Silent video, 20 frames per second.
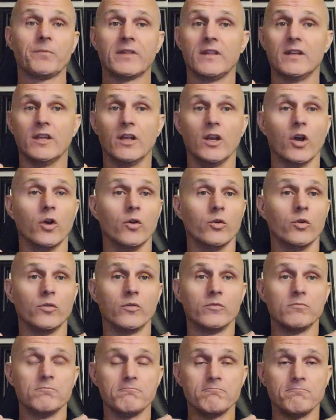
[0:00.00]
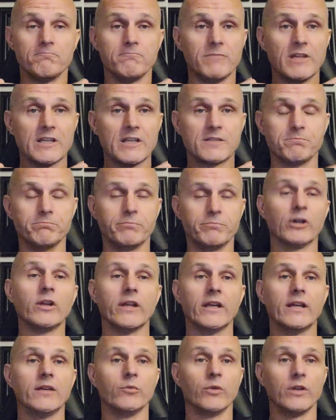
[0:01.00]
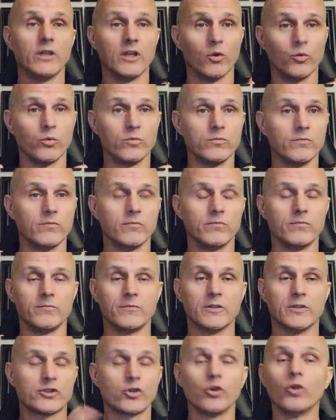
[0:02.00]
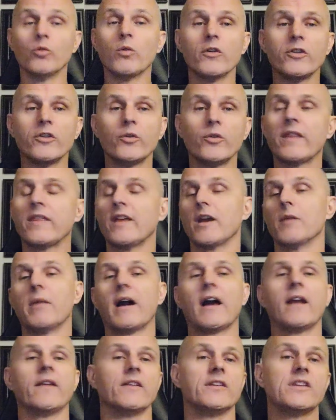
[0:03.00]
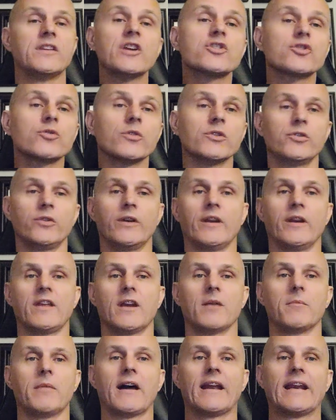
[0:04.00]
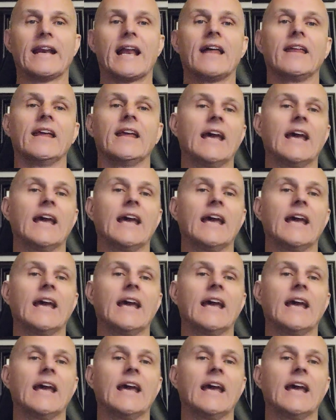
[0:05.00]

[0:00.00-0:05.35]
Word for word: you know, this bully, you know, the school won't do anything about it. The teachers won't do anything about it.